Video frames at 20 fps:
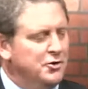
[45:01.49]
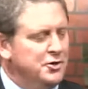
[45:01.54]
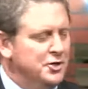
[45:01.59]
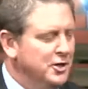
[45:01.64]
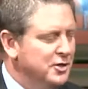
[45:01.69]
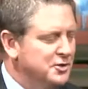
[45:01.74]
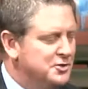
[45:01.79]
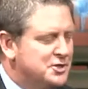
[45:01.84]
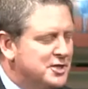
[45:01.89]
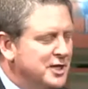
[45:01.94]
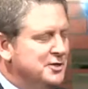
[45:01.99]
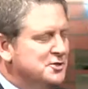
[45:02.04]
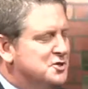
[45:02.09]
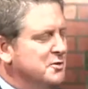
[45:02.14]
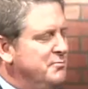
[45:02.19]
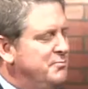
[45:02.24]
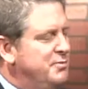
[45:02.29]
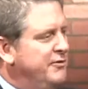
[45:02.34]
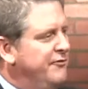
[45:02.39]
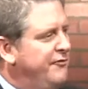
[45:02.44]
your sins
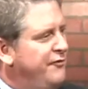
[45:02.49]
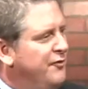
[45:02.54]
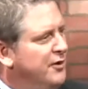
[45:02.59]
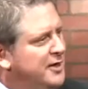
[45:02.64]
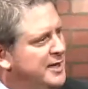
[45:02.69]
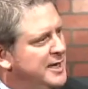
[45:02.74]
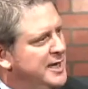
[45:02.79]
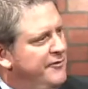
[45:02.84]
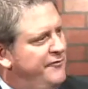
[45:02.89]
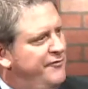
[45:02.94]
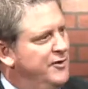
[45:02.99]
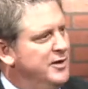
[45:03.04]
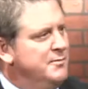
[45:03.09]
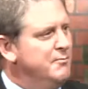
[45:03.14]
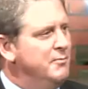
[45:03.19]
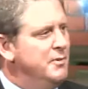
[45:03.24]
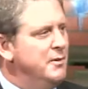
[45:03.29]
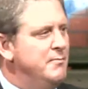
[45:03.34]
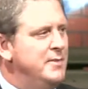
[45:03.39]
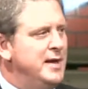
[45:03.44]
have been forgiven,
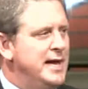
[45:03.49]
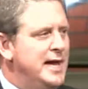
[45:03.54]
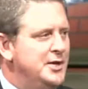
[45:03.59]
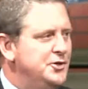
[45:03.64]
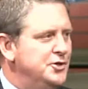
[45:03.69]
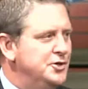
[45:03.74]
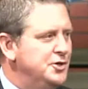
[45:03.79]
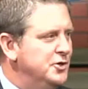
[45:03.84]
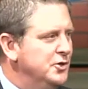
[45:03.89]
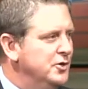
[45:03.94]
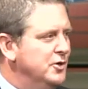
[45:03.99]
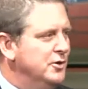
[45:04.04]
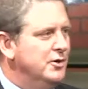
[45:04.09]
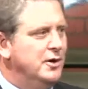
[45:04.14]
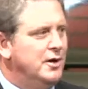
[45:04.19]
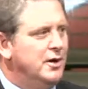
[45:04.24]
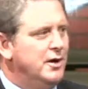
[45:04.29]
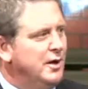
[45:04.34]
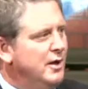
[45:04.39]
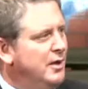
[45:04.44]
but man,
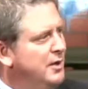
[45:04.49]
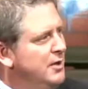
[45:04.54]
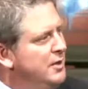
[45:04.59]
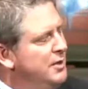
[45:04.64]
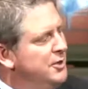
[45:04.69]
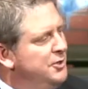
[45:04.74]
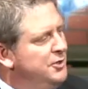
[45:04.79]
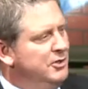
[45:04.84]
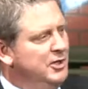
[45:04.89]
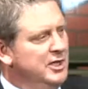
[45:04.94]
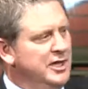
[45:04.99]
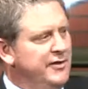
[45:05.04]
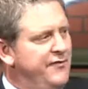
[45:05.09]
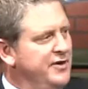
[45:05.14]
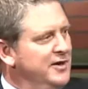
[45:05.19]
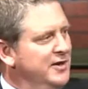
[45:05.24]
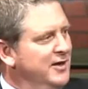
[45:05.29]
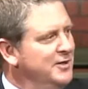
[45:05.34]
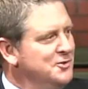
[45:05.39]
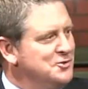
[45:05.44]
you're living
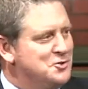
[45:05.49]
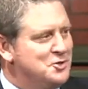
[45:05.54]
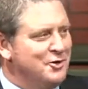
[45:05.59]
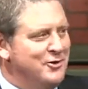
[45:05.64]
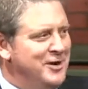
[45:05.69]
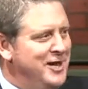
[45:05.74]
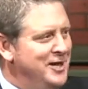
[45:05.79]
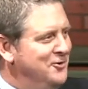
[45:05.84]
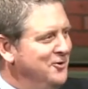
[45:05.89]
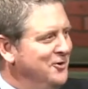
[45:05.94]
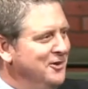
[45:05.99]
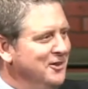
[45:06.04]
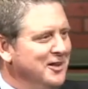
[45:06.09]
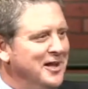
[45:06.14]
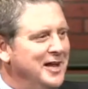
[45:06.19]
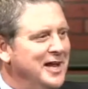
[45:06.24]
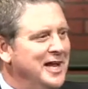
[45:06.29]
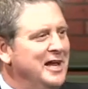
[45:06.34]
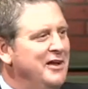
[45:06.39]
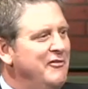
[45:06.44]
an unsurrendered
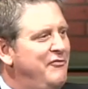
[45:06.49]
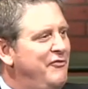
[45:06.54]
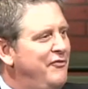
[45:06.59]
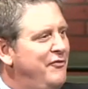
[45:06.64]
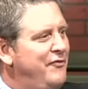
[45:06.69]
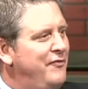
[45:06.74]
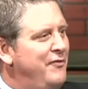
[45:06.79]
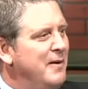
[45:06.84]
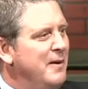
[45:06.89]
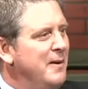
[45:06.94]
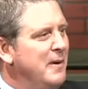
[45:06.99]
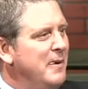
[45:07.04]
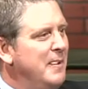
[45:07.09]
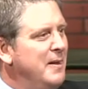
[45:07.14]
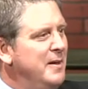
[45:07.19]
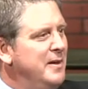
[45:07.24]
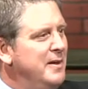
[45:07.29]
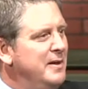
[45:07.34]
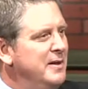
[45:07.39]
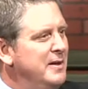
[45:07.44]
life.
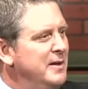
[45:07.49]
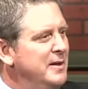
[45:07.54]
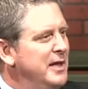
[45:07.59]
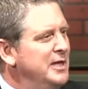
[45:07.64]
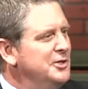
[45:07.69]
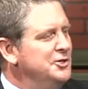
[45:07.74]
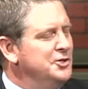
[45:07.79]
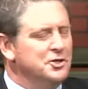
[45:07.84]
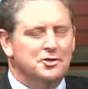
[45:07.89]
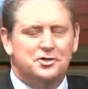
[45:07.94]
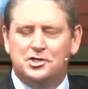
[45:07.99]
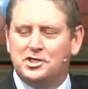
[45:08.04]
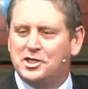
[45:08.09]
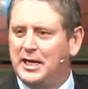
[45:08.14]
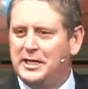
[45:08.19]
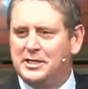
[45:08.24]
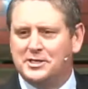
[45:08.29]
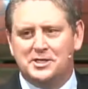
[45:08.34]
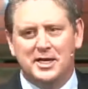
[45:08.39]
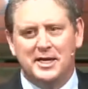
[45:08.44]
And you're
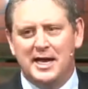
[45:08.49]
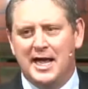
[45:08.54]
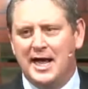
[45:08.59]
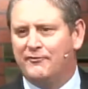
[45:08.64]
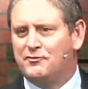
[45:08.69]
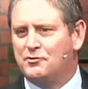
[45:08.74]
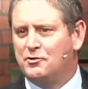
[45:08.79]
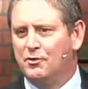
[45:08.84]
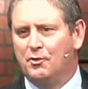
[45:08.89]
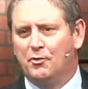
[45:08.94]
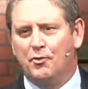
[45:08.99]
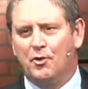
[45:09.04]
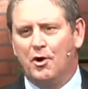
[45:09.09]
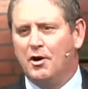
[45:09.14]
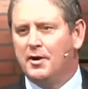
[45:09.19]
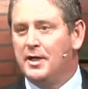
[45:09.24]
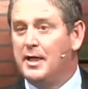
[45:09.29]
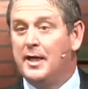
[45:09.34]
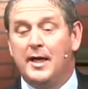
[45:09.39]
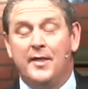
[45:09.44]
chasing after the
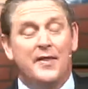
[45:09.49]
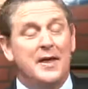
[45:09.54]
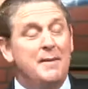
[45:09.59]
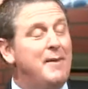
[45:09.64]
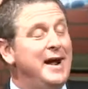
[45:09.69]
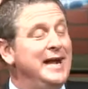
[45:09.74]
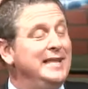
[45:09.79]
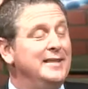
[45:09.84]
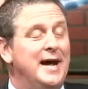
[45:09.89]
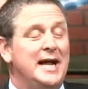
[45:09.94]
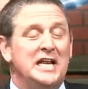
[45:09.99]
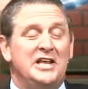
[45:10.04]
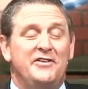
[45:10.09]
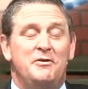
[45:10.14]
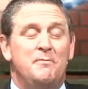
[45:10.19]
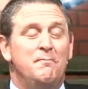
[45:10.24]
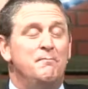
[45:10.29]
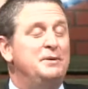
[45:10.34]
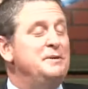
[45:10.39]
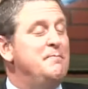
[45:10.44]
wrong. They might not
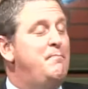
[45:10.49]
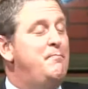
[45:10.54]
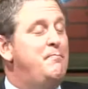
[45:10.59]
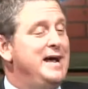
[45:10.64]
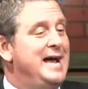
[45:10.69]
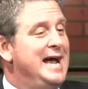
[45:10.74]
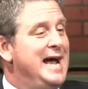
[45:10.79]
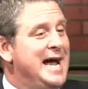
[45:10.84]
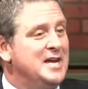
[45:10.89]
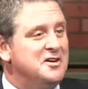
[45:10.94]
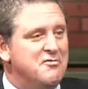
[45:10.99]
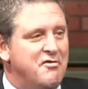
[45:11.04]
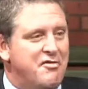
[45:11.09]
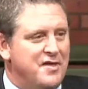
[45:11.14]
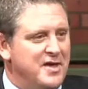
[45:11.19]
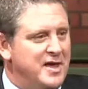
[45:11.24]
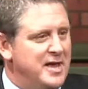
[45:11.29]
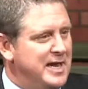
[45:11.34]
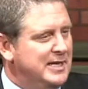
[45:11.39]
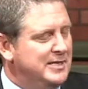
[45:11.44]
even be bad
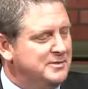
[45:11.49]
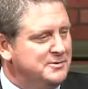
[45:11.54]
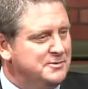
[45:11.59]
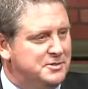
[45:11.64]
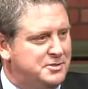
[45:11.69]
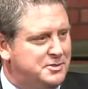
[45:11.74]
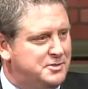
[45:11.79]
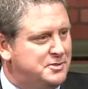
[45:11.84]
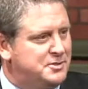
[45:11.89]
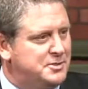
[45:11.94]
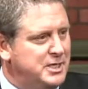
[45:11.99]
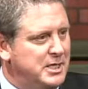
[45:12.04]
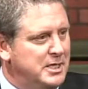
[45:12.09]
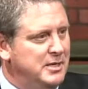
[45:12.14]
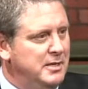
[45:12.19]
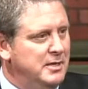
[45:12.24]
things,